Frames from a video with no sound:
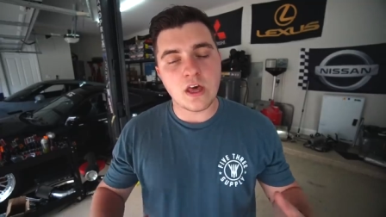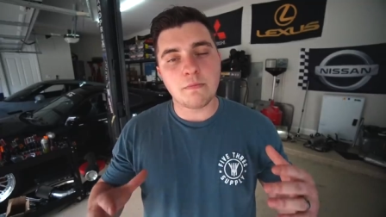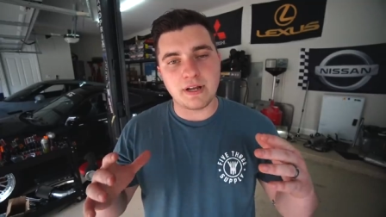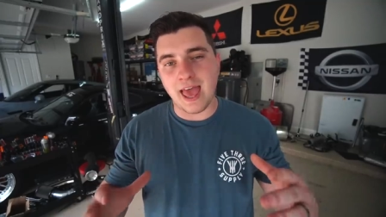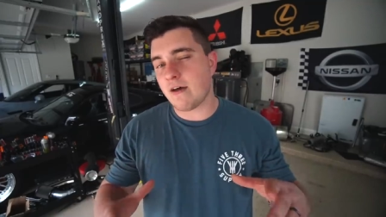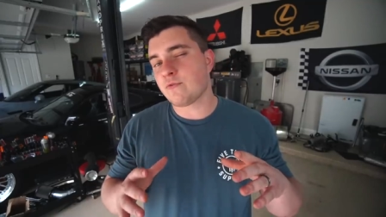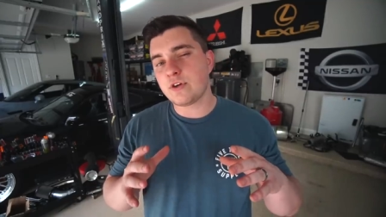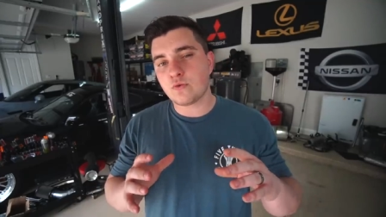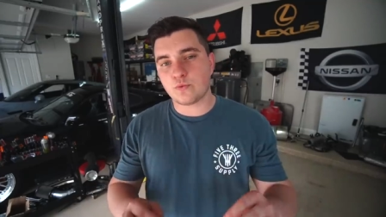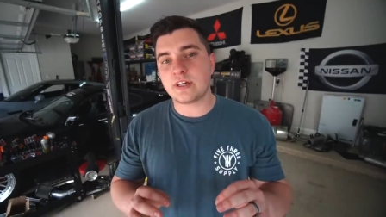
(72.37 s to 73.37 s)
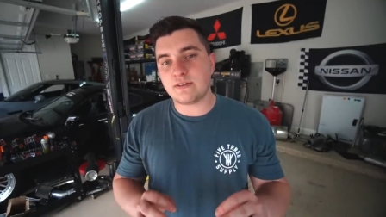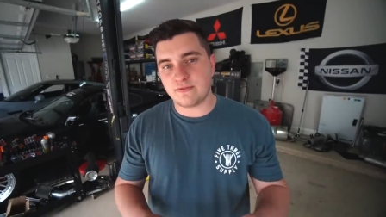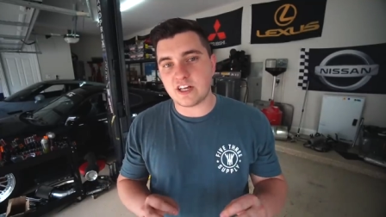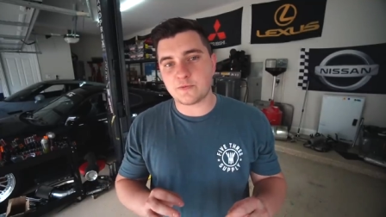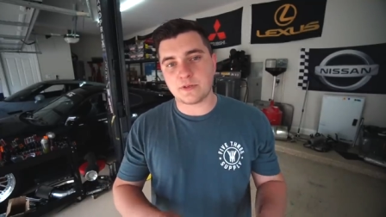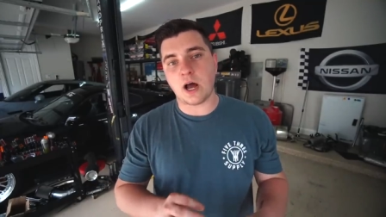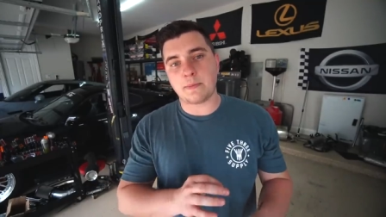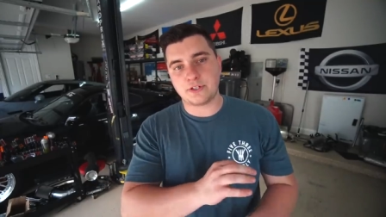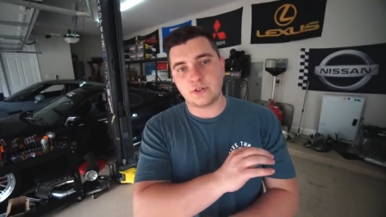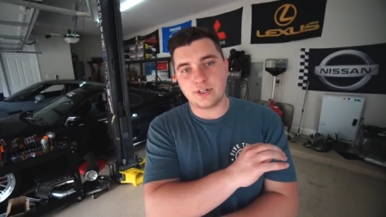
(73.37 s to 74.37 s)
But every reinvestment
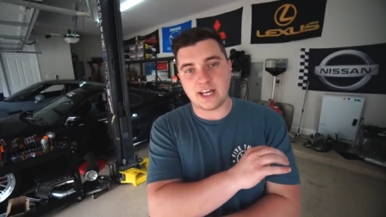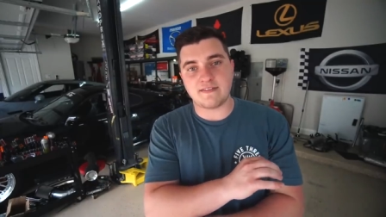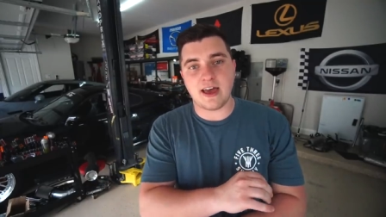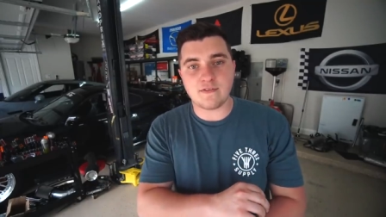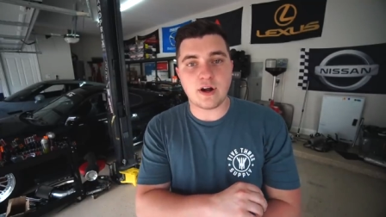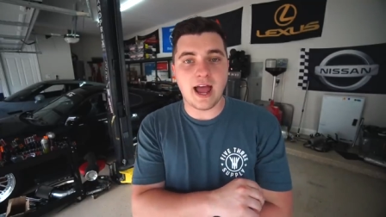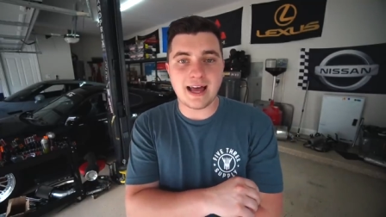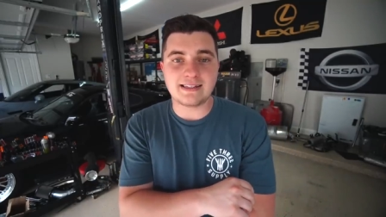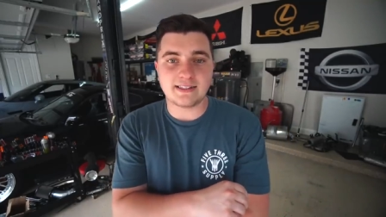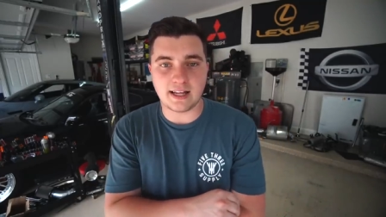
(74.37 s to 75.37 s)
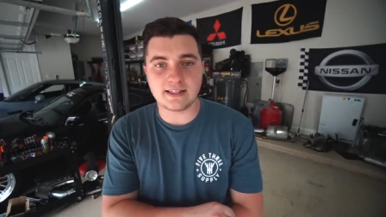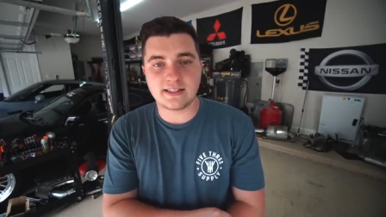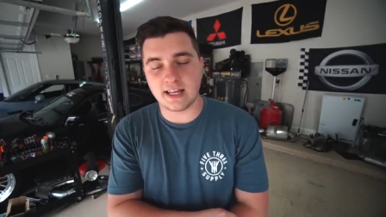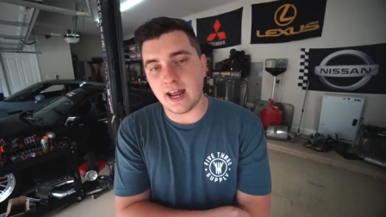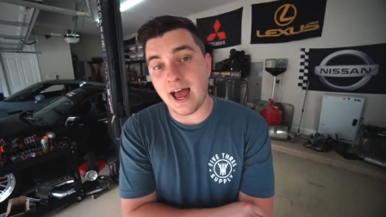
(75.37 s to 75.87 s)
opportunity I've ever had since then,